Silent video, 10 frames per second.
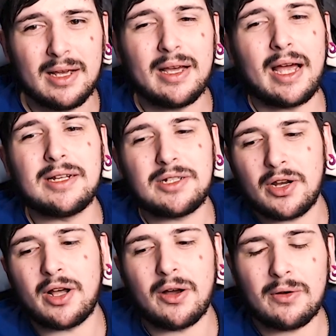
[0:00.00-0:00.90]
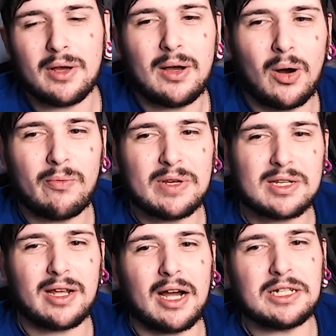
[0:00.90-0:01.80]
And, you know,
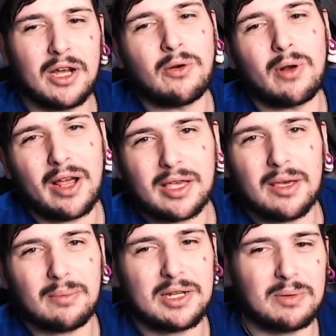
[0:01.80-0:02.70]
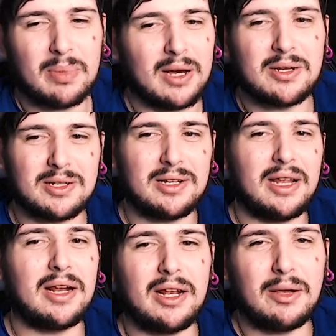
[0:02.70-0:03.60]
obviously I don't like him as a person
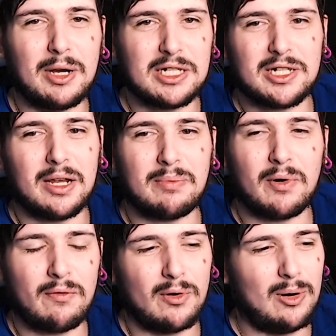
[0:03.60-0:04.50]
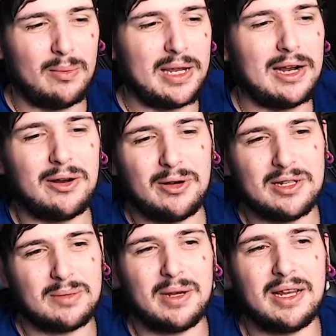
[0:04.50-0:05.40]
in any way, shape or form. He
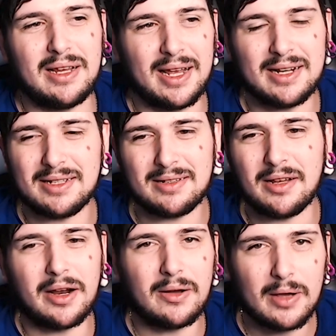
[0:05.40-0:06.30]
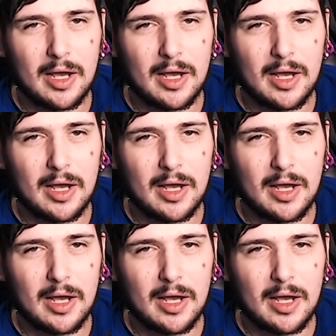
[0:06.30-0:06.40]
annoys me and, you know.